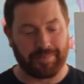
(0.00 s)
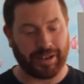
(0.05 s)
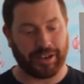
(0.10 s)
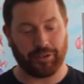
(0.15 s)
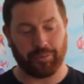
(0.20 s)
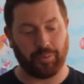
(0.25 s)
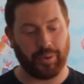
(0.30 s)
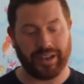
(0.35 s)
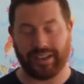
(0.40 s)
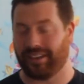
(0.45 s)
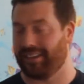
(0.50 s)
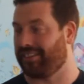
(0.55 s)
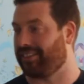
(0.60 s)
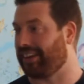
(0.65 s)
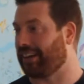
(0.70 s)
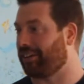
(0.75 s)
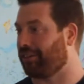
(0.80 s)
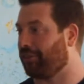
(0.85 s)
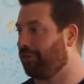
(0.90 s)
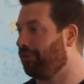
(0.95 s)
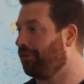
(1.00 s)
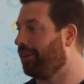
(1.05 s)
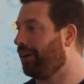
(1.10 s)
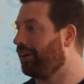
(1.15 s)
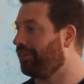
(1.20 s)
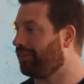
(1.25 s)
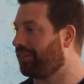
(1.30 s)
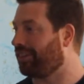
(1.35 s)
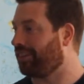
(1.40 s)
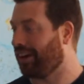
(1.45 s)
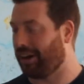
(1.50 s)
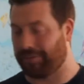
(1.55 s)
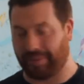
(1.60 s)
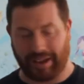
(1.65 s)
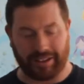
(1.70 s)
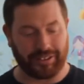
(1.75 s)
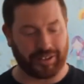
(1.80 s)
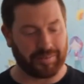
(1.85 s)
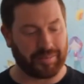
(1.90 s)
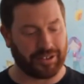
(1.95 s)
begin witnessing to all those
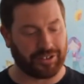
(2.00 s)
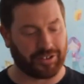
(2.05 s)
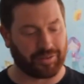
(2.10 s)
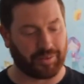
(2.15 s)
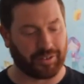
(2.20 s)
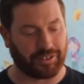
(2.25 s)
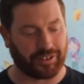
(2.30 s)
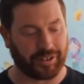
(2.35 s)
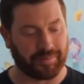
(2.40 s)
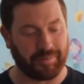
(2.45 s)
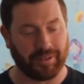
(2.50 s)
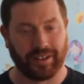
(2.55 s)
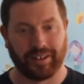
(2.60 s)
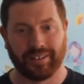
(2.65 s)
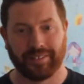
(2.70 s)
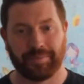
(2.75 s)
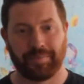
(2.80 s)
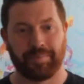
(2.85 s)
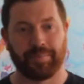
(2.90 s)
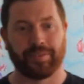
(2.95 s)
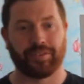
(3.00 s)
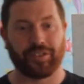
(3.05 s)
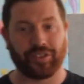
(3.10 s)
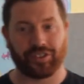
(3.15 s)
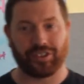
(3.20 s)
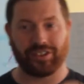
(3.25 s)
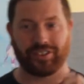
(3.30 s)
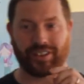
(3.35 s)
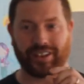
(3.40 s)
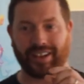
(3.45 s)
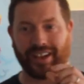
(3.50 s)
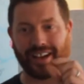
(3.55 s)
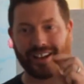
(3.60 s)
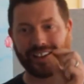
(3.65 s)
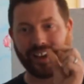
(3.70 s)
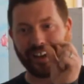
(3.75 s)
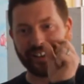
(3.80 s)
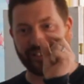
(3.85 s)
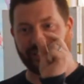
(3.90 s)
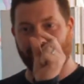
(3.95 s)
around them in Jerusalem. Just as a
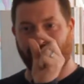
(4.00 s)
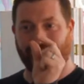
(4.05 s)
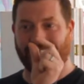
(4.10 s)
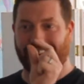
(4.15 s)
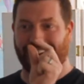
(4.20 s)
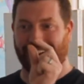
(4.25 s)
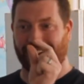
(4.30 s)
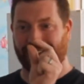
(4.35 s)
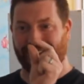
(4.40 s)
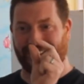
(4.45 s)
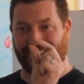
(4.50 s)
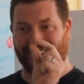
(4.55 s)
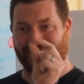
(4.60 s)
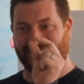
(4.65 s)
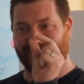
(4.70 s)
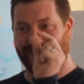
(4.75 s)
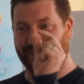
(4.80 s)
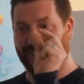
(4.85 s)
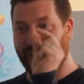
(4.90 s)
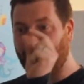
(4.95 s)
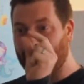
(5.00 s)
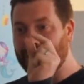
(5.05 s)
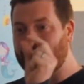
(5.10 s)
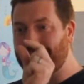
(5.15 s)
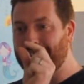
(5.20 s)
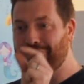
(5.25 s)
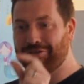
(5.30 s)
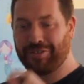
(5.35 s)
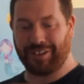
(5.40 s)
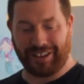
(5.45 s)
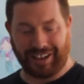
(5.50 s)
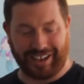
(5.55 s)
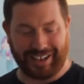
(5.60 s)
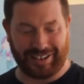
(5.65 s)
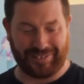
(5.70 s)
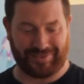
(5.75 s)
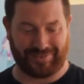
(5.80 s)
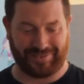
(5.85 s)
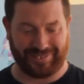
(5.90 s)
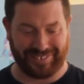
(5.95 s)
zygote, a new
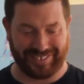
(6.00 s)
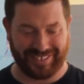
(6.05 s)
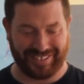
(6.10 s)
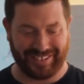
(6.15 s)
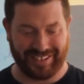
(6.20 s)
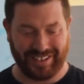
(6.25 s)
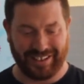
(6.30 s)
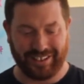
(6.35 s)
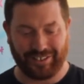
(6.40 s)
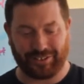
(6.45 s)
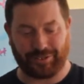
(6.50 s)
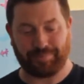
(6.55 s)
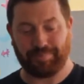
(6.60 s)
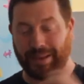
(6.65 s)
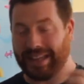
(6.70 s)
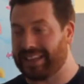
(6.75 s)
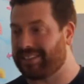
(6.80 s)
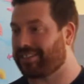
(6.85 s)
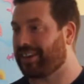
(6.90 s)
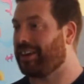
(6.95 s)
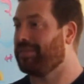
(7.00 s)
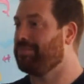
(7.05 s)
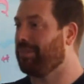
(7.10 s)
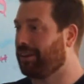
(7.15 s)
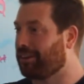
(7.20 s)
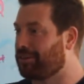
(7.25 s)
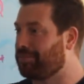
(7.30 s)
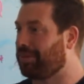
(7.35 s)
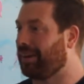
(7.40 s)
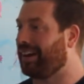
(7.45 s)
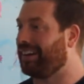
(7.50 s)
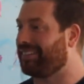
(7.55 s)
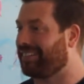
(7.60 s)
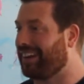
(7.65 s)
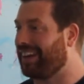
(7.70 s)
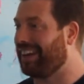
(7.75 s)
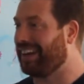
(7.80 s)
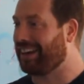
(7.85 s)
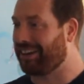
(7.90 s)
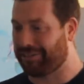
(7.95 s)
life, splits and multiplies
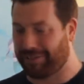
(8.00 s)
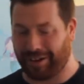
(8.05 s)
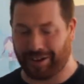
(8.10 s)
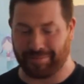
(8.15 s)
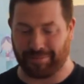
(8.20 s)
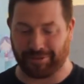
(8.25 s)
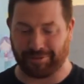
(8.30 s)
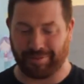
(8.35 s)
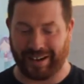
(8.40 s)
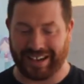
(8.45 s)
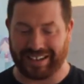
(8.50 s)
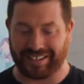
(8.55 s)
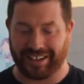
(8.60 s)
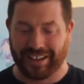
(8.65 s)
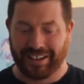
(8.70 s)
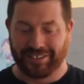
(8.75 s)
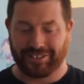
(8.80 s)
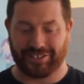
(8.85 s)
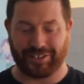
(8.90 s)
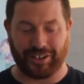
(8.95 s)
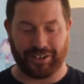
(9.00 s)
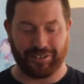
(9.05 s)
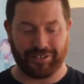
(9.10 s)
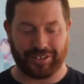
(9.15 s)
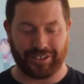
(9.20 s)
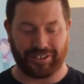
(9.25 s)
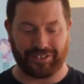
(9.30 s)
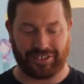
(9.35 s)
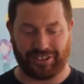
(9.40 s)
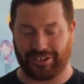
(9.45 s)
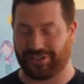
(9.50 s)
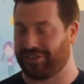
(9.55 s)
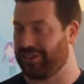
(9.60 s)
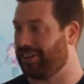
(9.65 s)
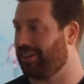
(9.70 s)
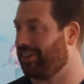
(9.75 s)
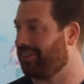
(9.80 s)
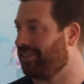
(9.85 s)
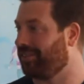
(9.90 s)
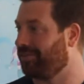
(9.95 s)
at an incredible rate, so does the
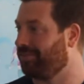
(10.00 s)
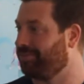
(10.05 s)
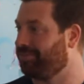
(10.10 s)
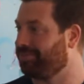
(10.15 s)
church.